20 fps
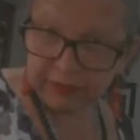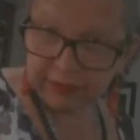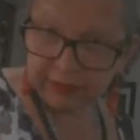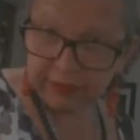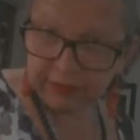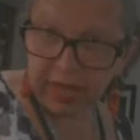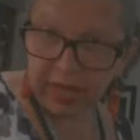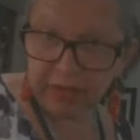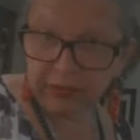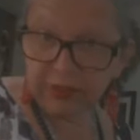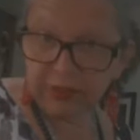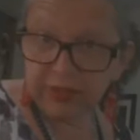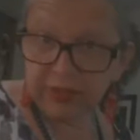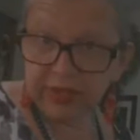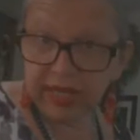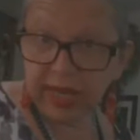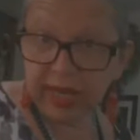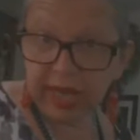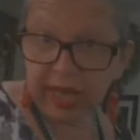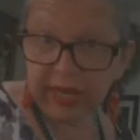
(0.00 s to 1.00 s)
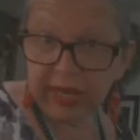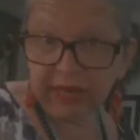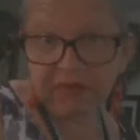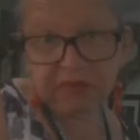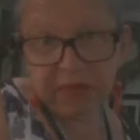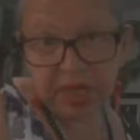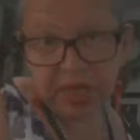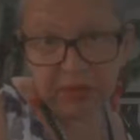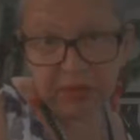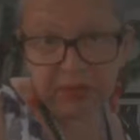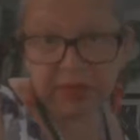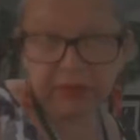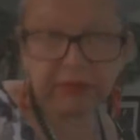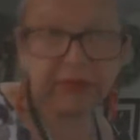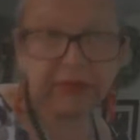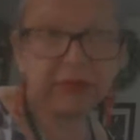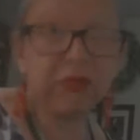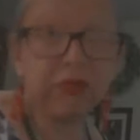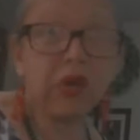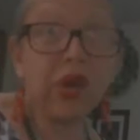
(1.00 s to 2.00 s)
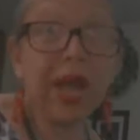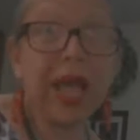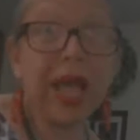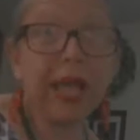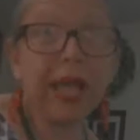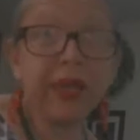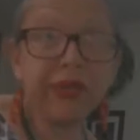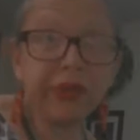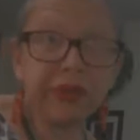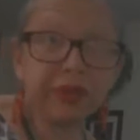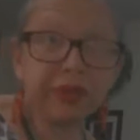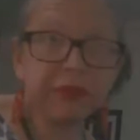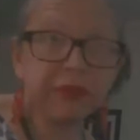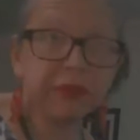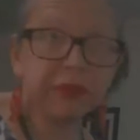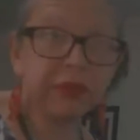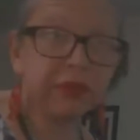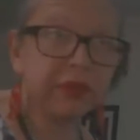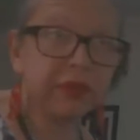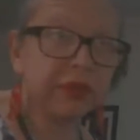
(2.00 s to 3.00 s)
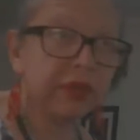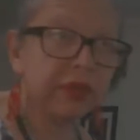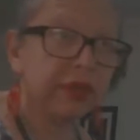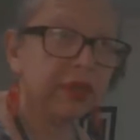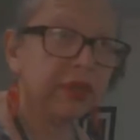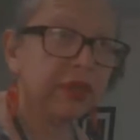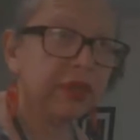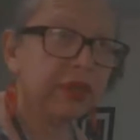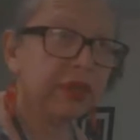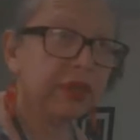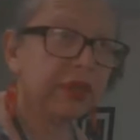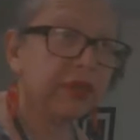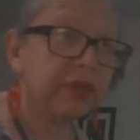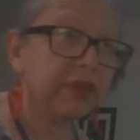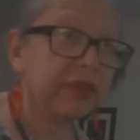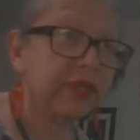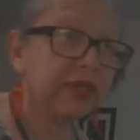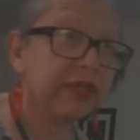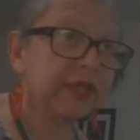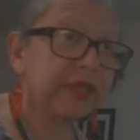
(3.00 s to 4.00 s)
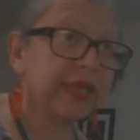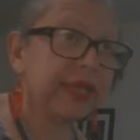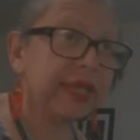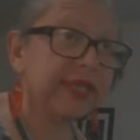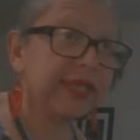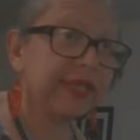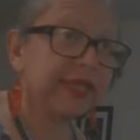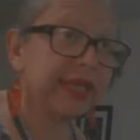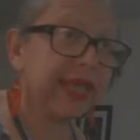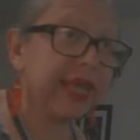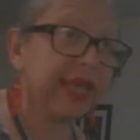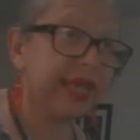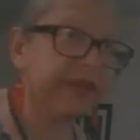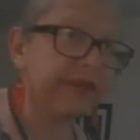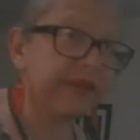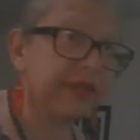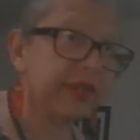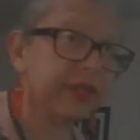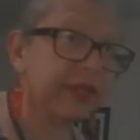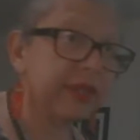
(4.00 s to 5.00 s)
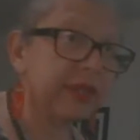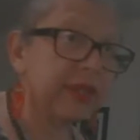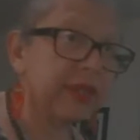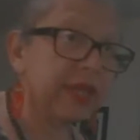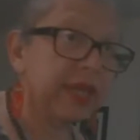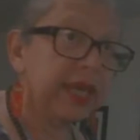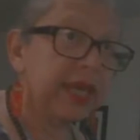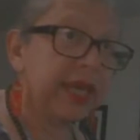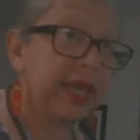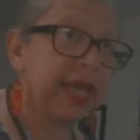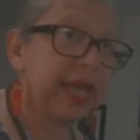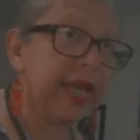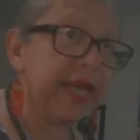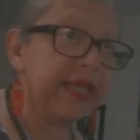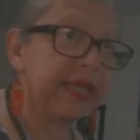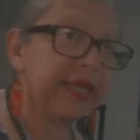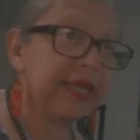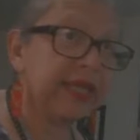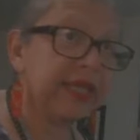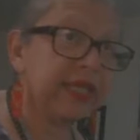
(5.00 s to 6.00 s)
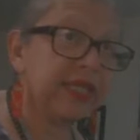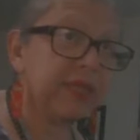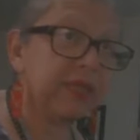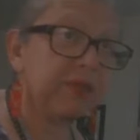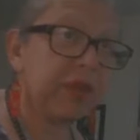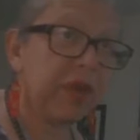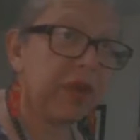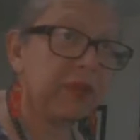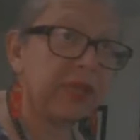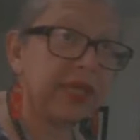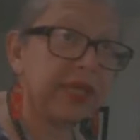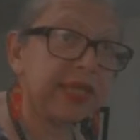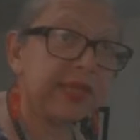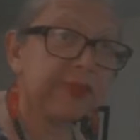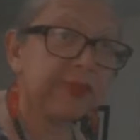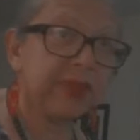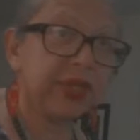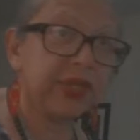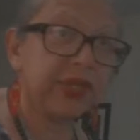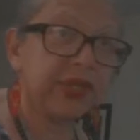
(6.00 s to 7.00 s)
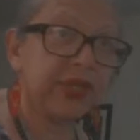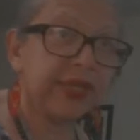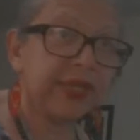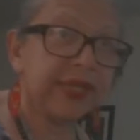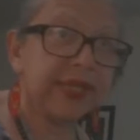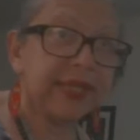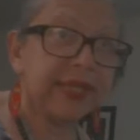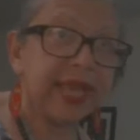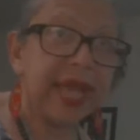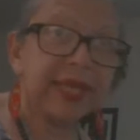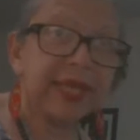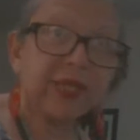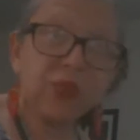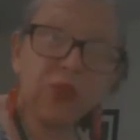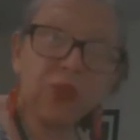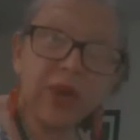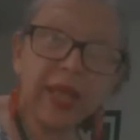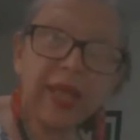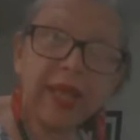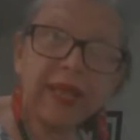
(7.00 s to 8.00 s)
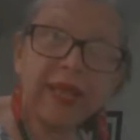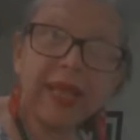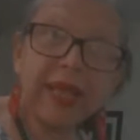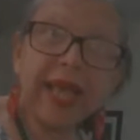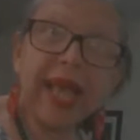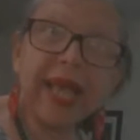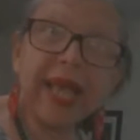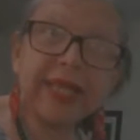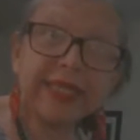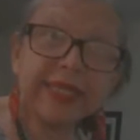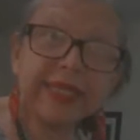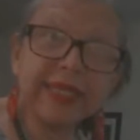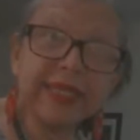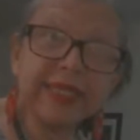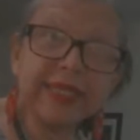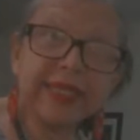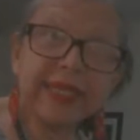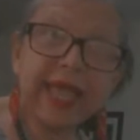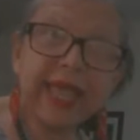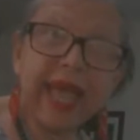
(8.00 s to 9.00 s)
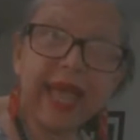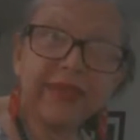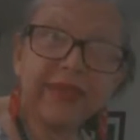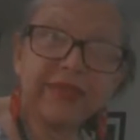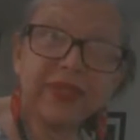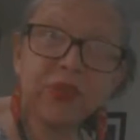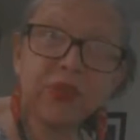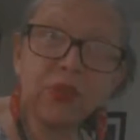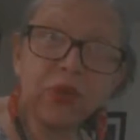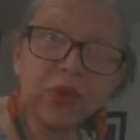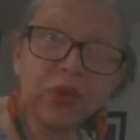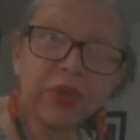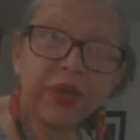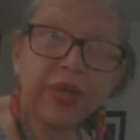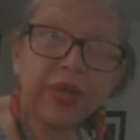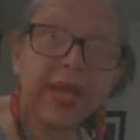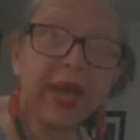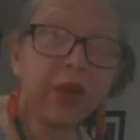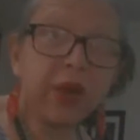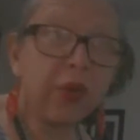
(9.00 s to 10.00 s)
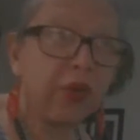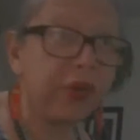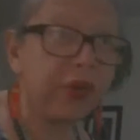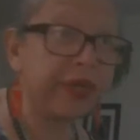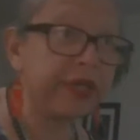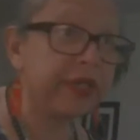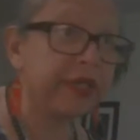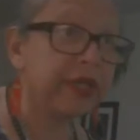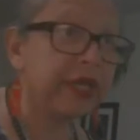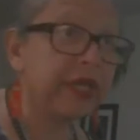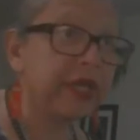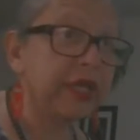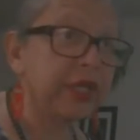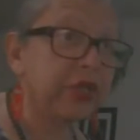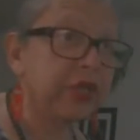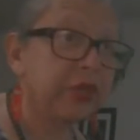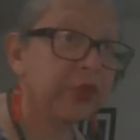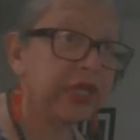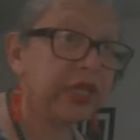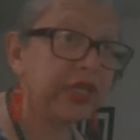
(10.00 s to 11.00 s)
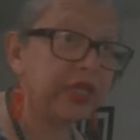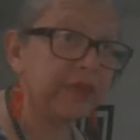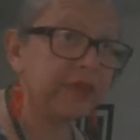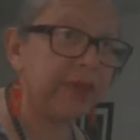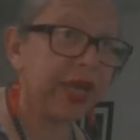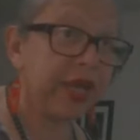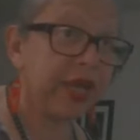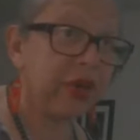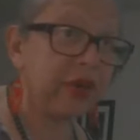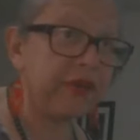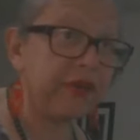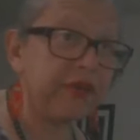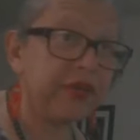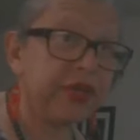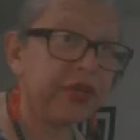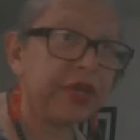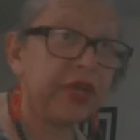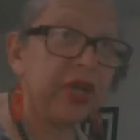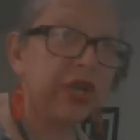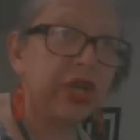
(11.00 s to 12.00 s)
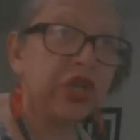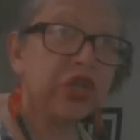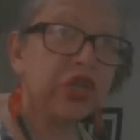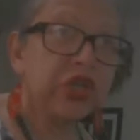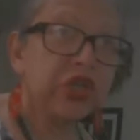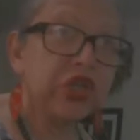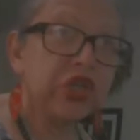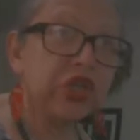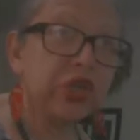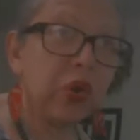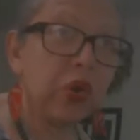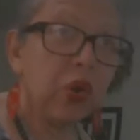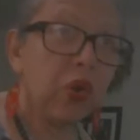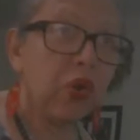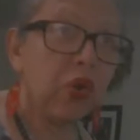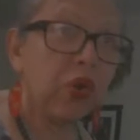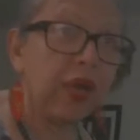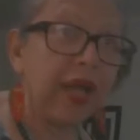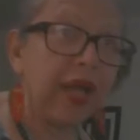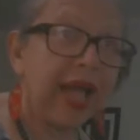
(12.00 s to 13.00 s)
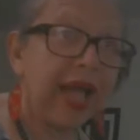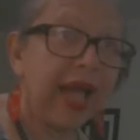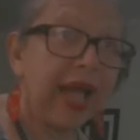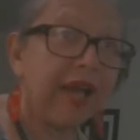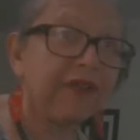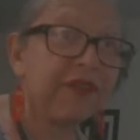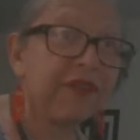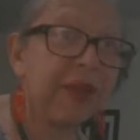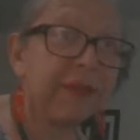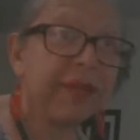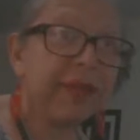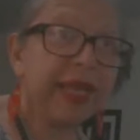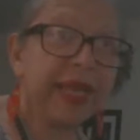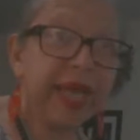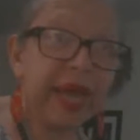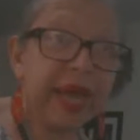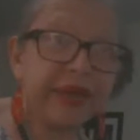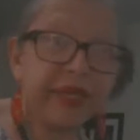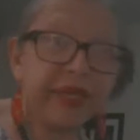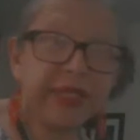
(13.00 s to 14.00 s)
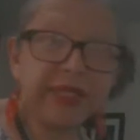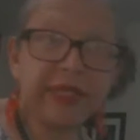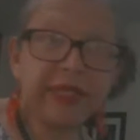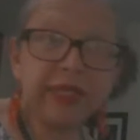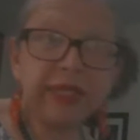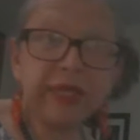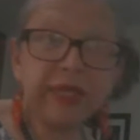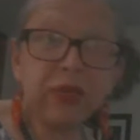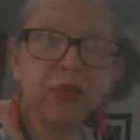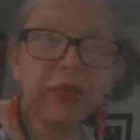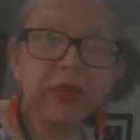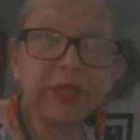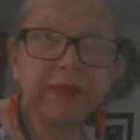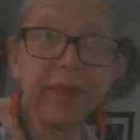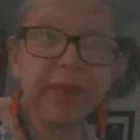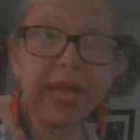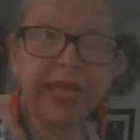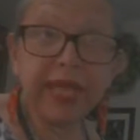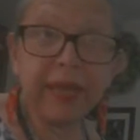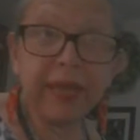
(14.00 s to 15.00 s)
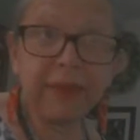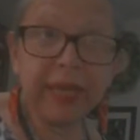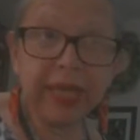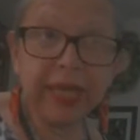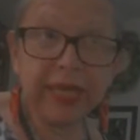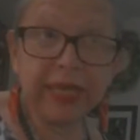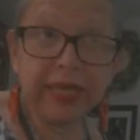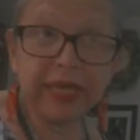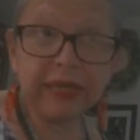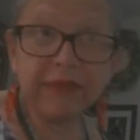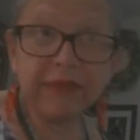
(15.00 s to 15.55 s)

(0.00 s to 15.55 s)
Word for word: I would say like maybe more accurate he was enslaved. And his public speeches, as well as his life's work, according to his biographer, show a familiarity with Machiavelli.